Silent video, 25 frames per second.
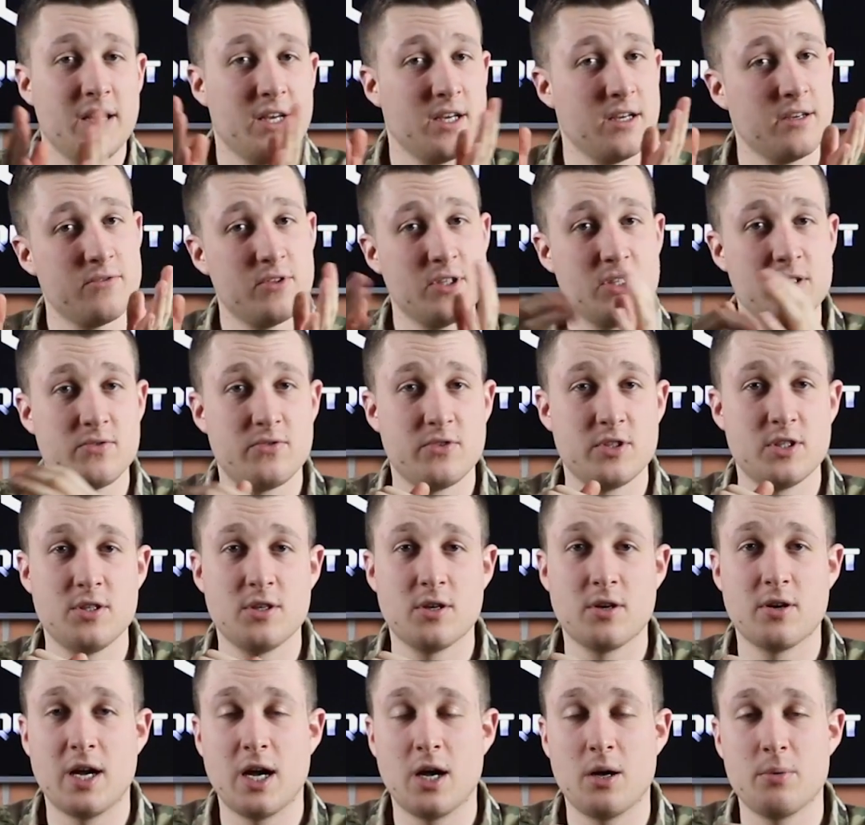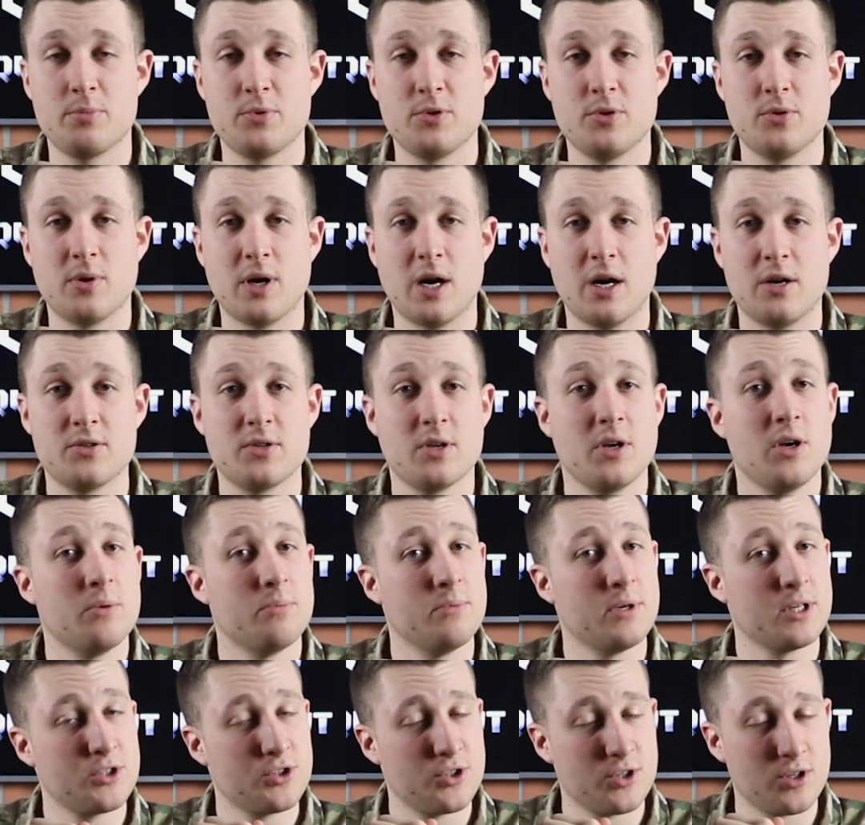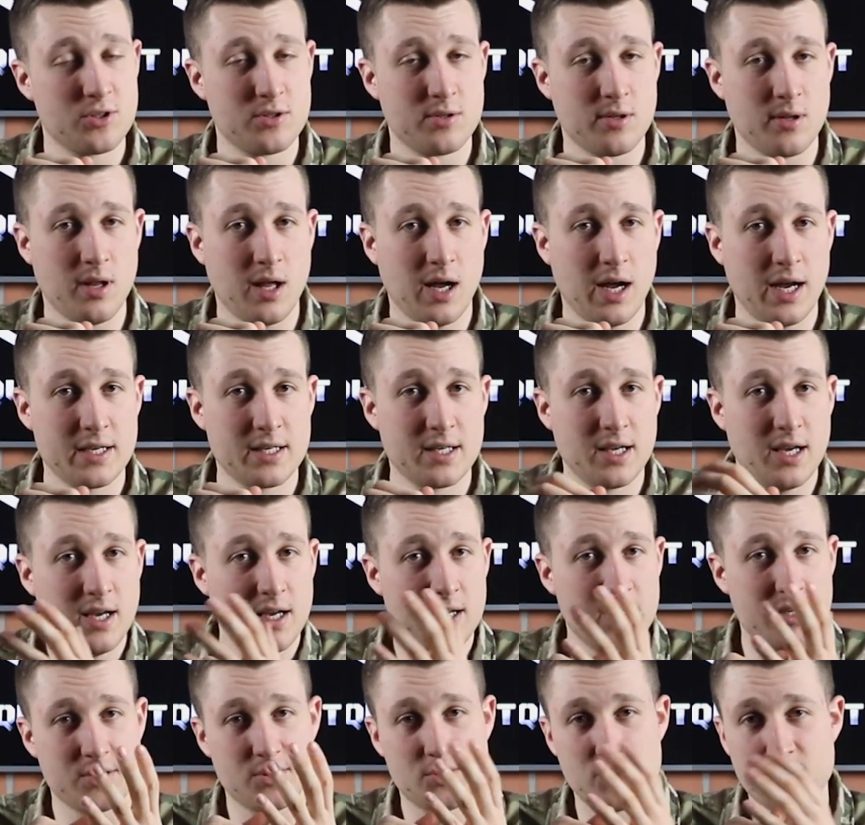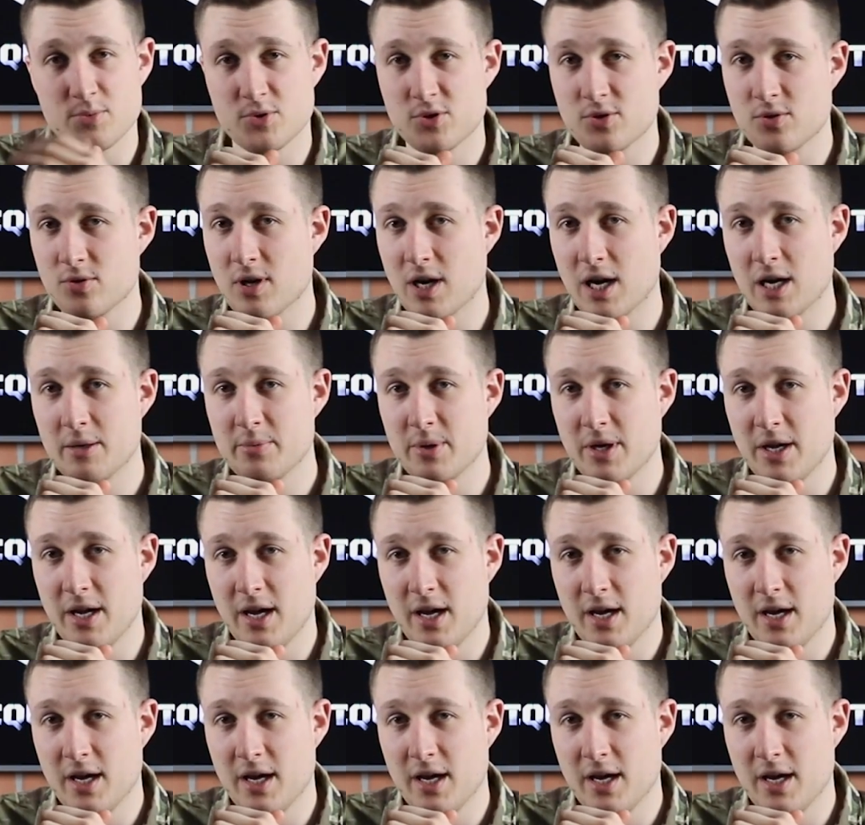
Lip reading: If this video helped you out, make sure to like and subscribe.